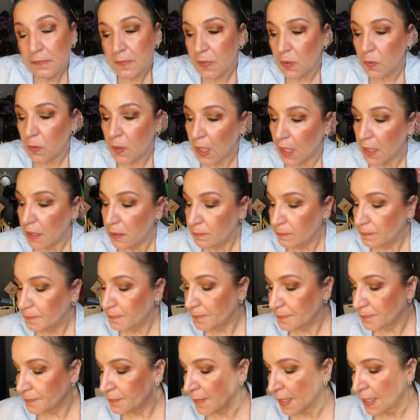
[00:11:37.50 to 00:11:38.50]
Okay.
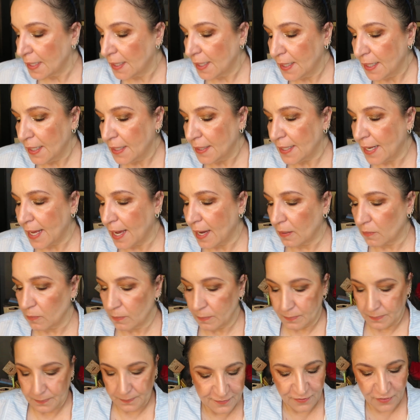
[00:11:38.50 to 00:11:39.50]
Now,
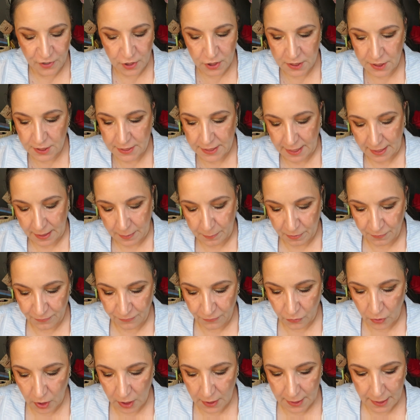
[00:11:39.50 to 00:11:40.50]
first thing
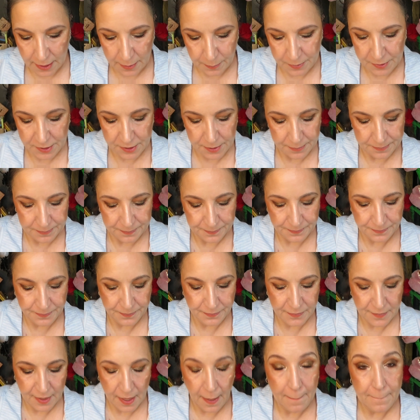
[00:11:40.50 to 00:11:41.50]
before lips,
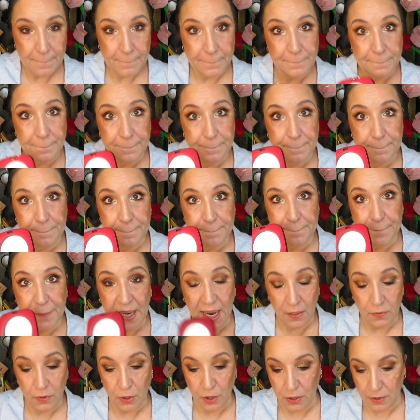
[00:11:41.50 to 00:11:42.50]

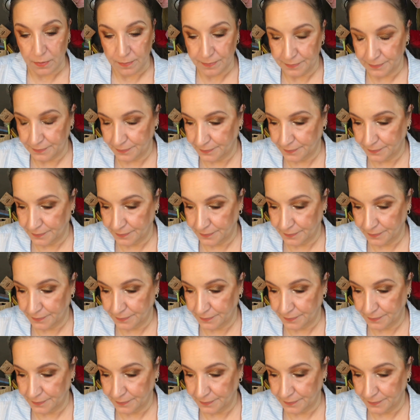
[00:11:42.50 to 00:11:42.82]
powder.